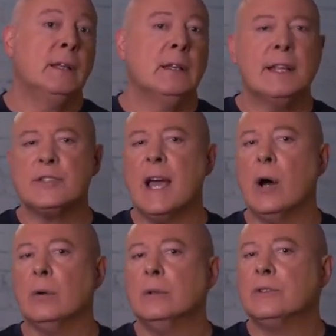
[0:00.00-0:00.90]
Let's
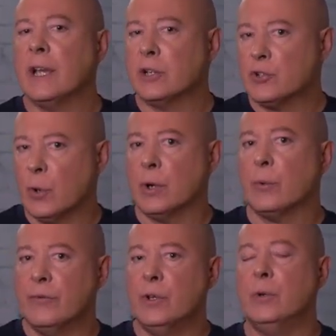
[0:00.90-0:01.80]
now take a short
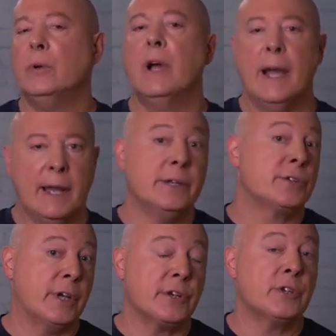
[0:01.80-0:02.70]
review and
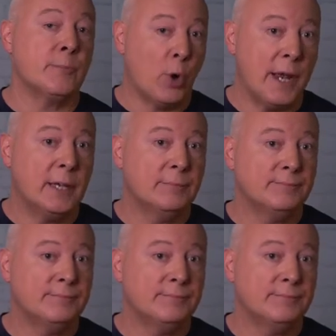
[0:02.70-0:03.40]
discussion break.